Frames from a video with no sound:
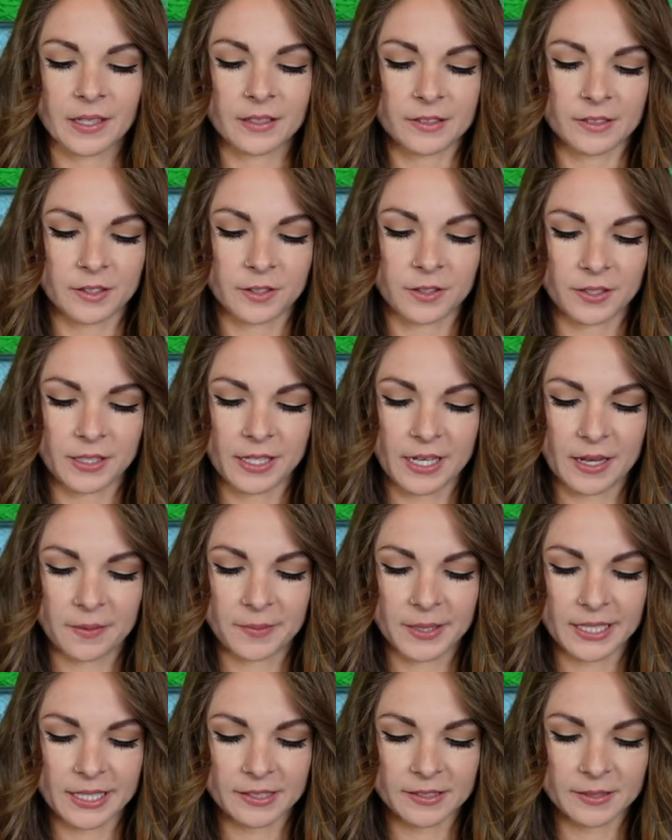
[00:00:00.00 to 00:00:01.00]
So yeah,
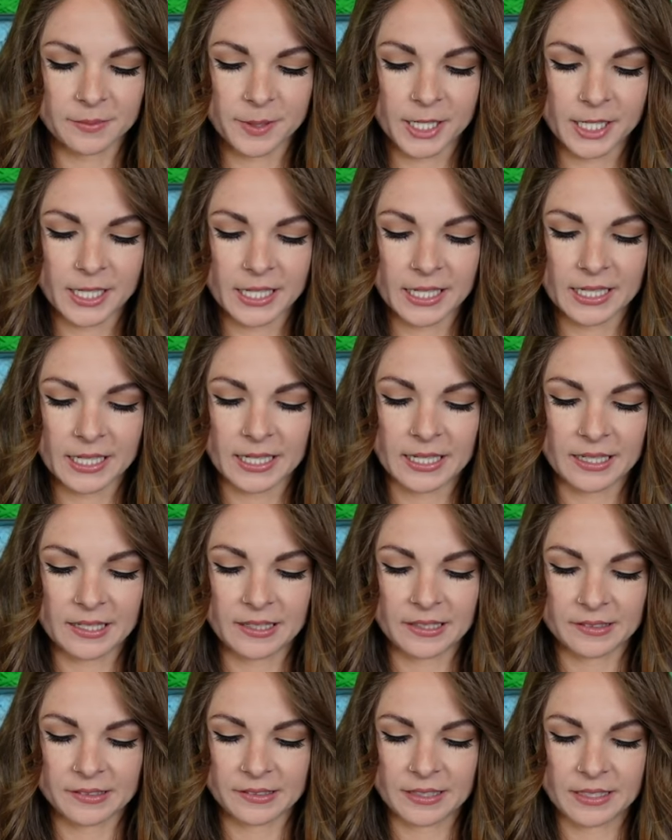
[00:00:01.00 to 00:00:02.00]
my next market
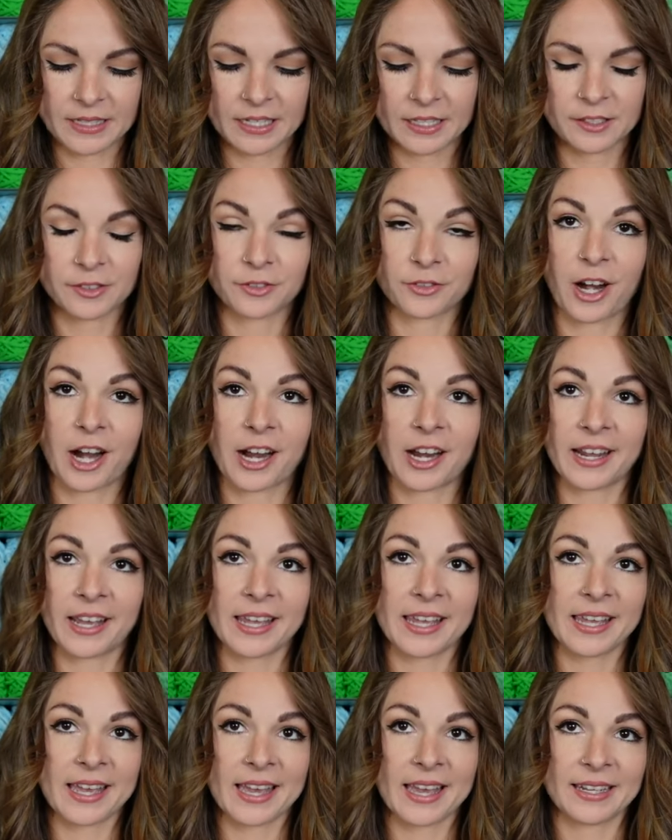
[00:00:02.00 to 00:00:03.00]
is next
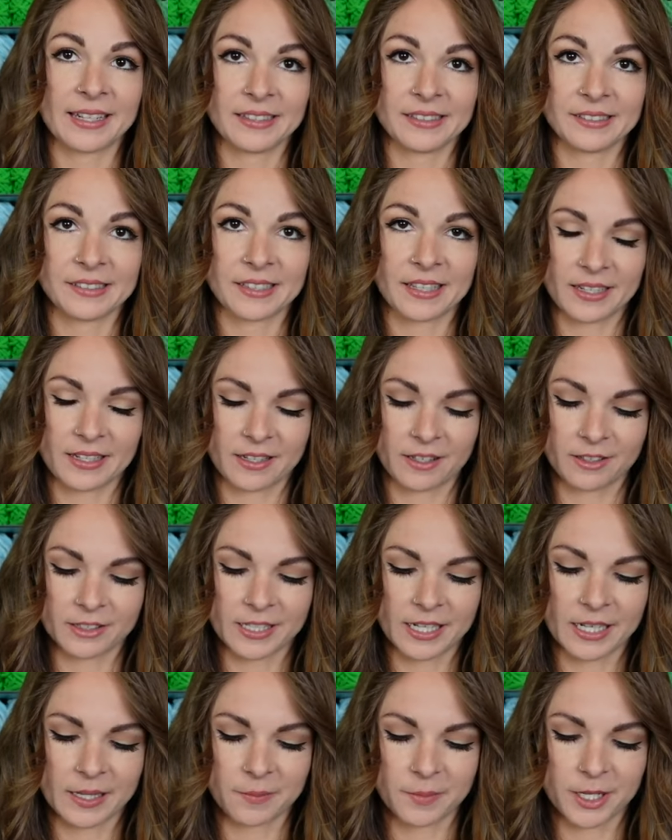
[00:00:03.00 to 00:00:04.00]
Friday and it's another
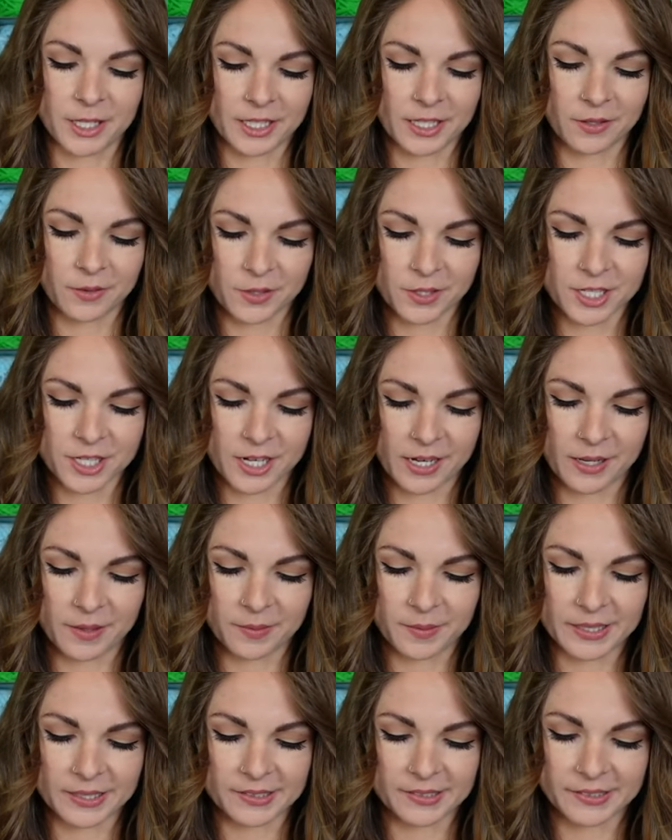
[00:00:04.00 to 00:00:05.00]
night market, which I'm
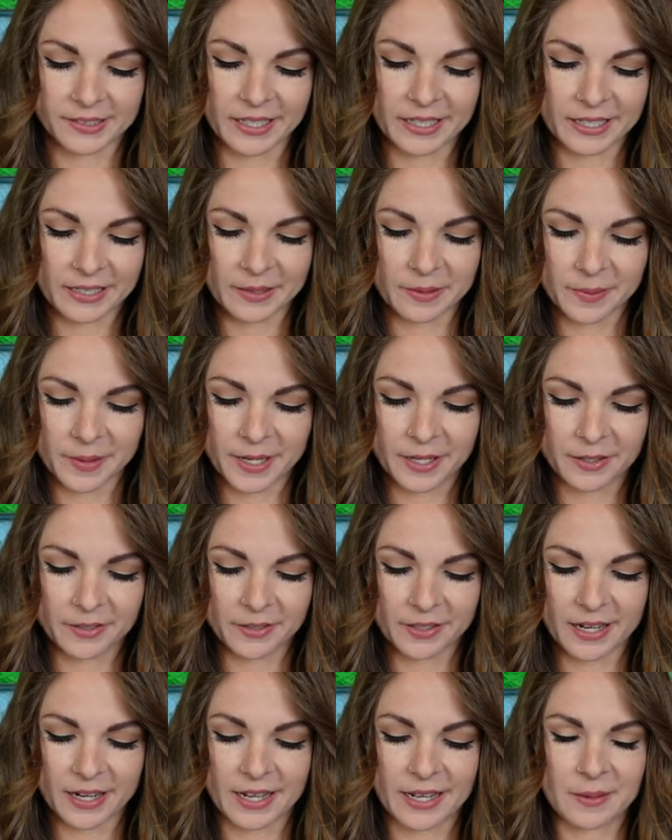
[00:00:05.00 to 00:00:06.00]
excited about.
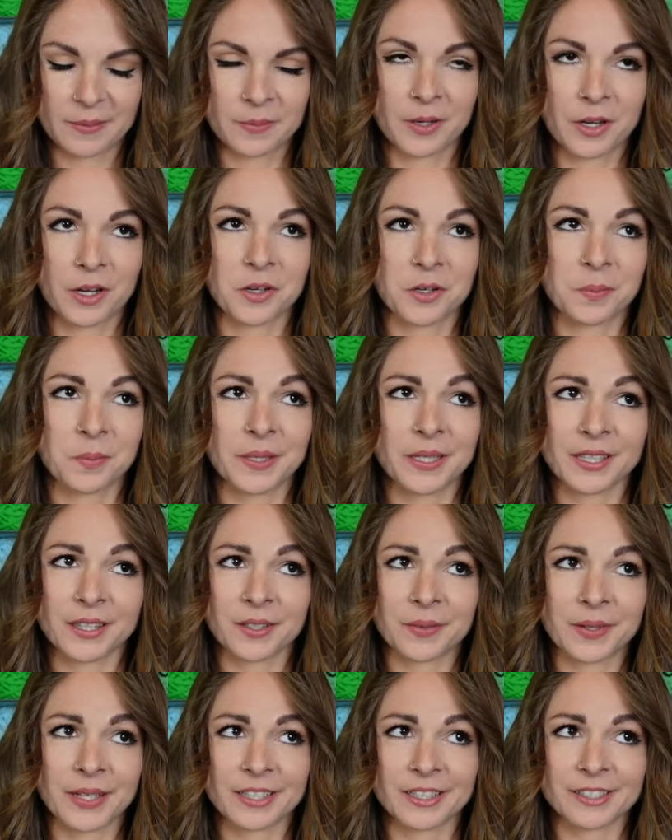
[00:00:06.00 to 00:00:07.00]
I'm hoping the
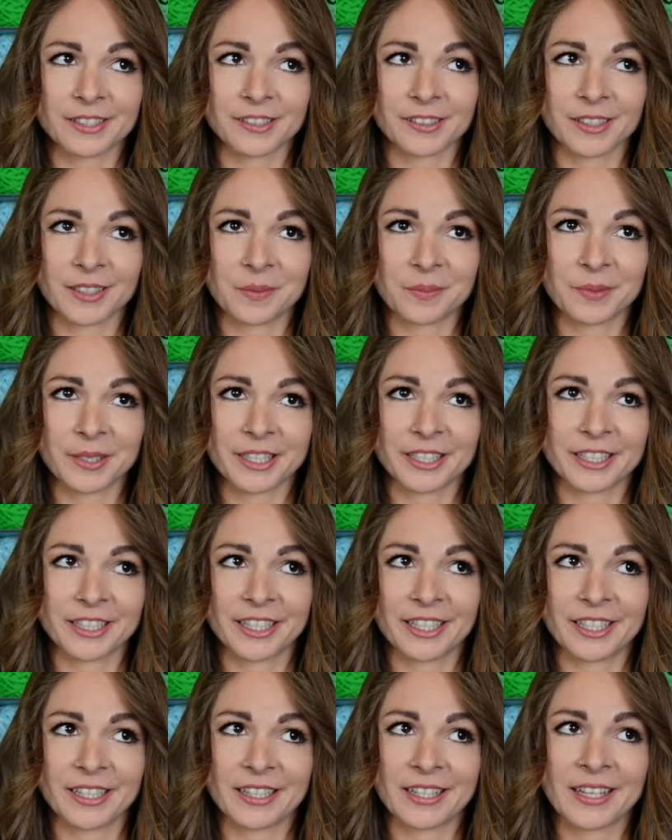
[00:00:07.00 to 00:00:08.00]
weather is going to be
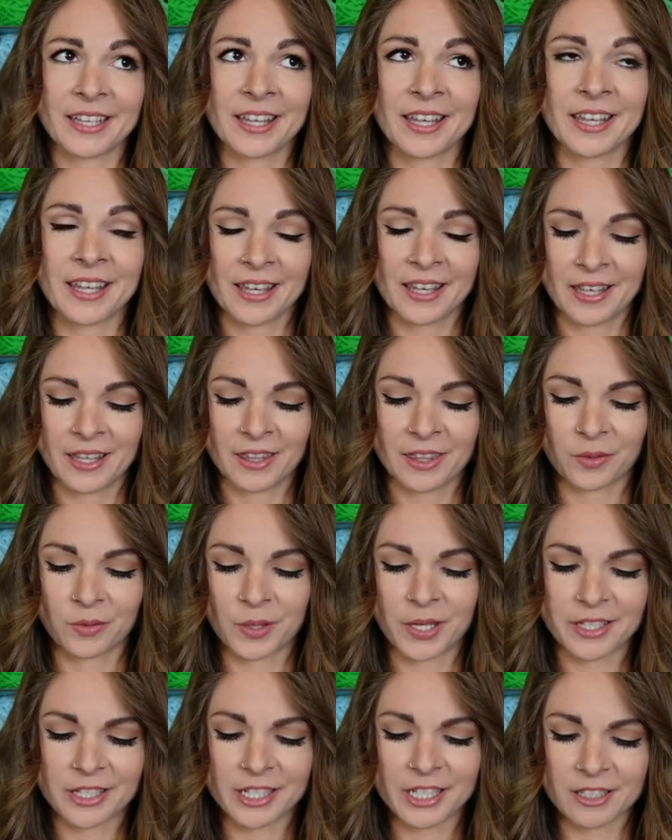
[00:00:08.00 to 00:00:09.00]
good. The
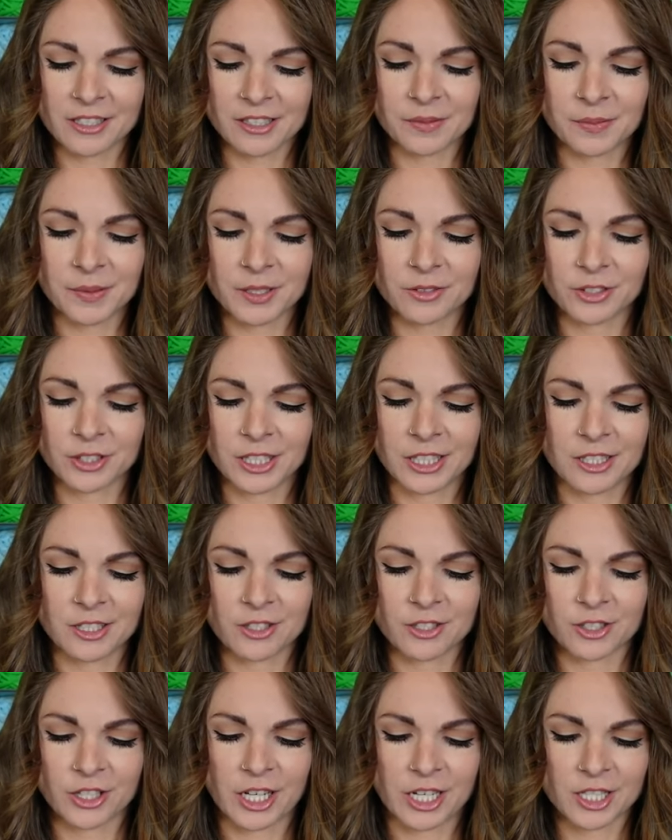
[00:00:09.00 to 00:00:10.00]
weather here has been really
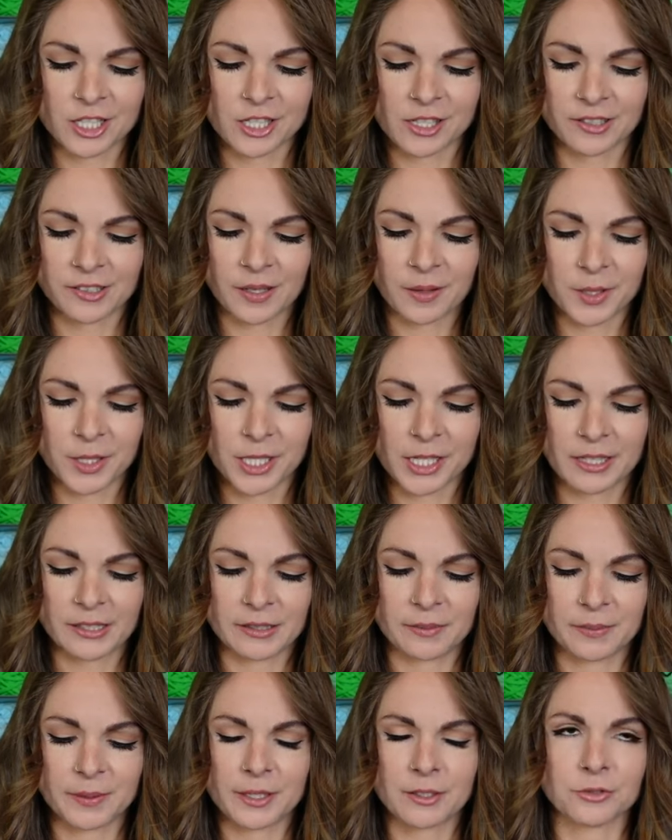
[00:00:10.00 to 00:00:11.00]
strange this summer.
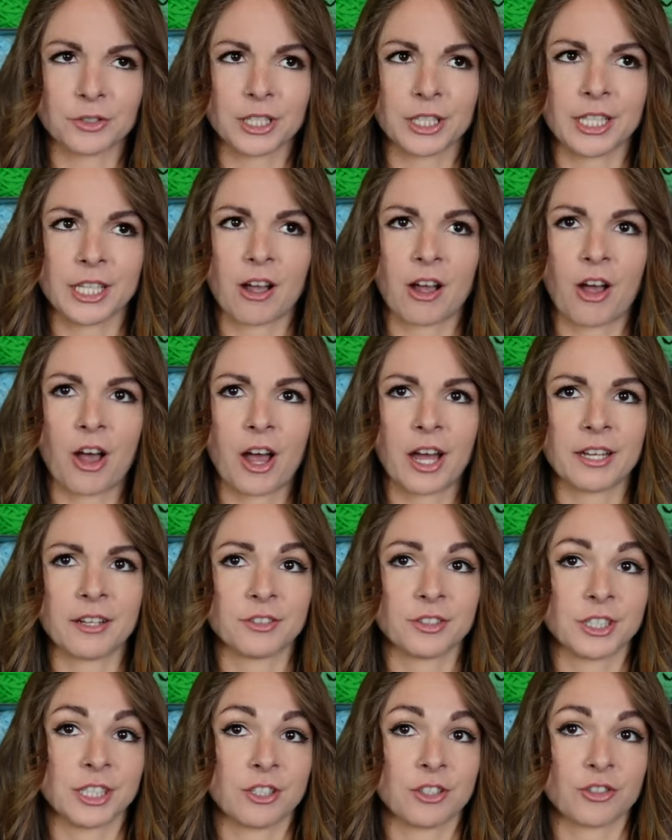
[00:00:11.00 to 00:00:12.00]
It's been really hot and
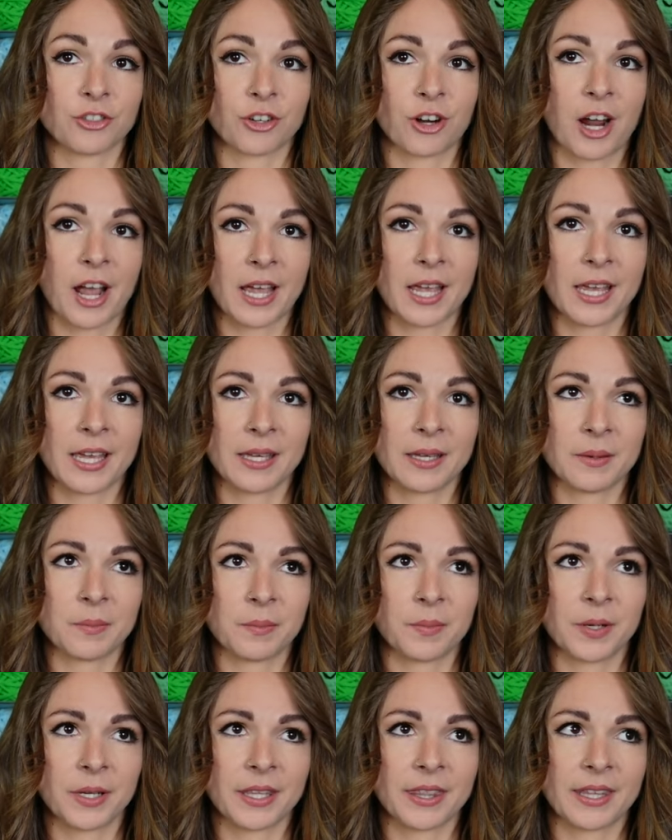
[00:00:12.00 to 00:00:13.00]
really dry,
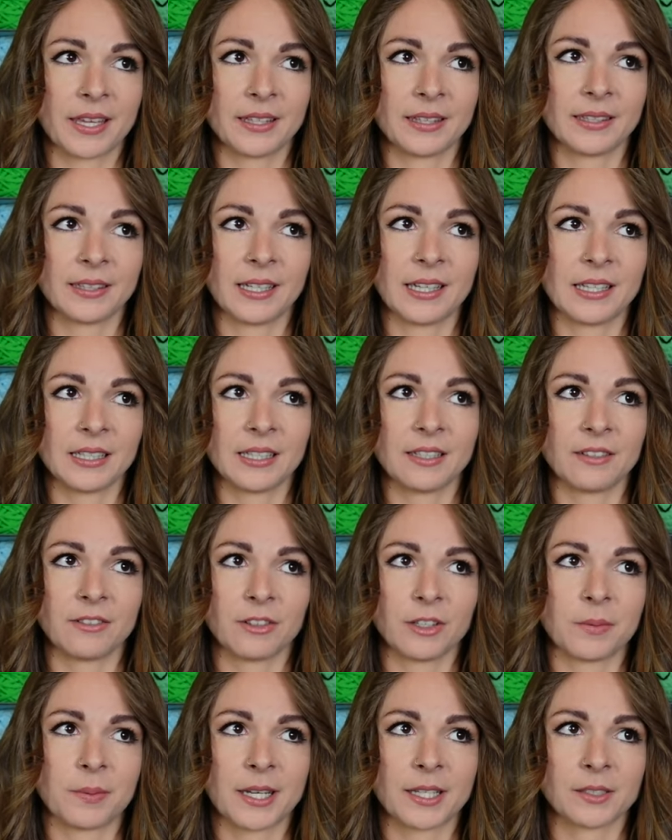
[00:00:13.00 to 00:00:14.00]
but then lately for
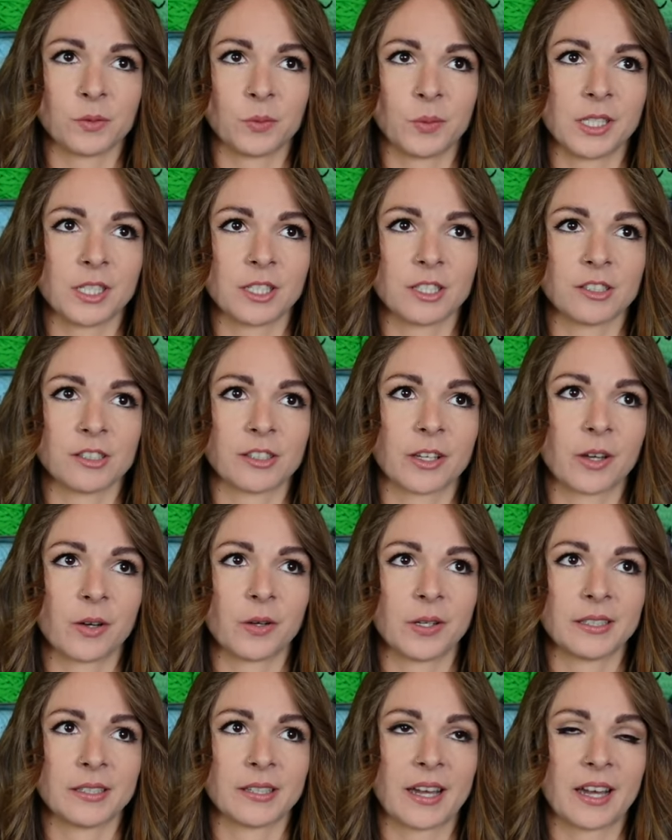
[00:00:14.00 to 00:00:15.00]
the past week or
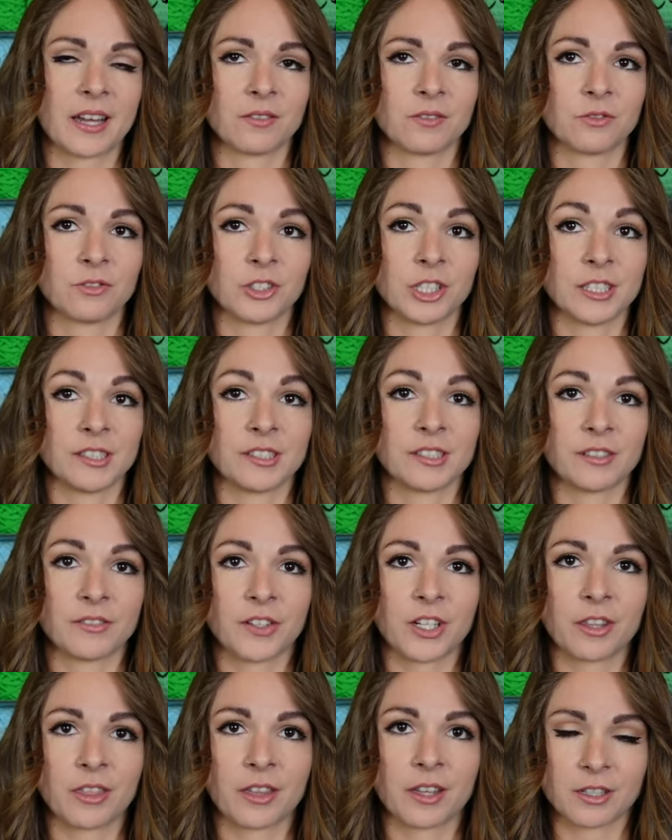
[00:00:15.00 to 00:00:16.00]
so, it's had really
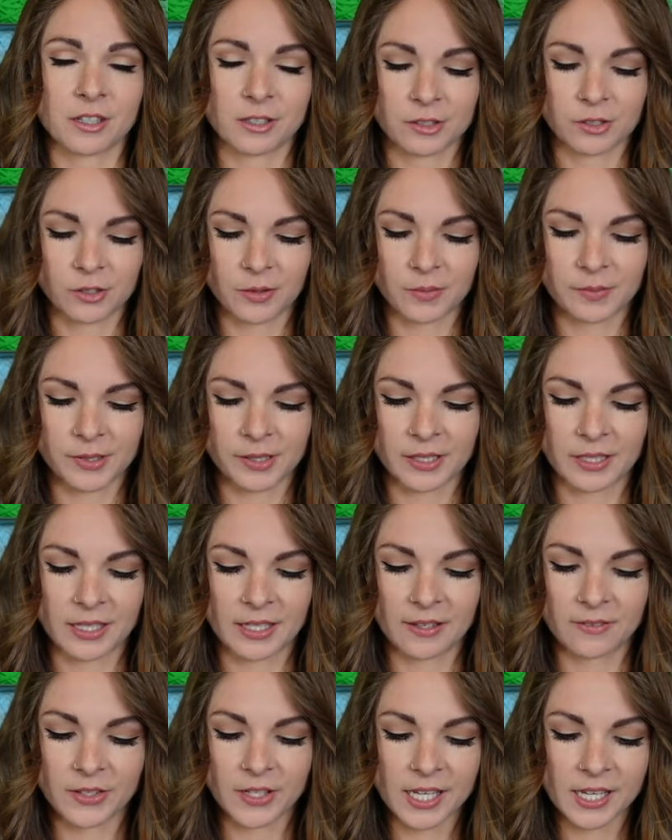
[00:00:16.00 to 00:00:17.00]
severe thunderstorms in the
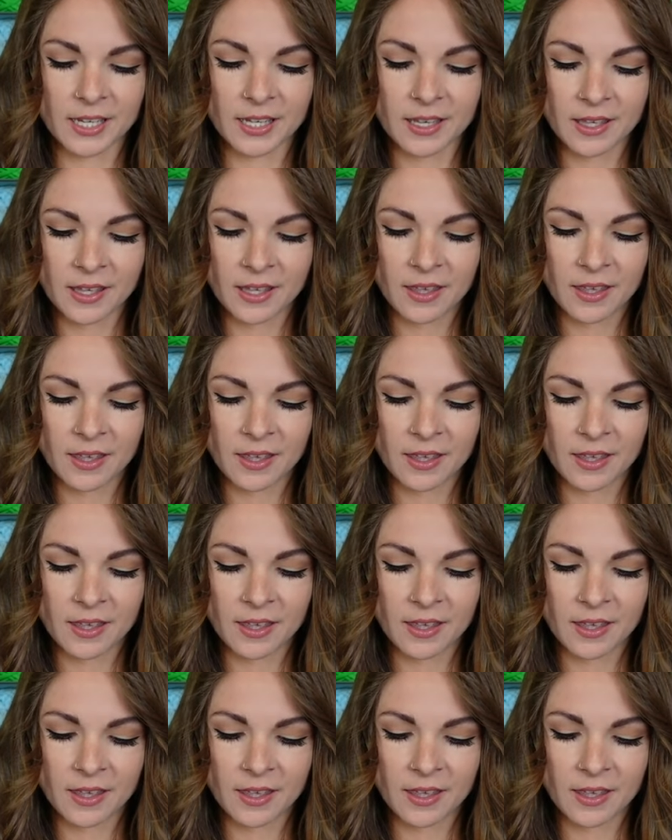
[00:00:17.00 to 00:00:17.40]
evening.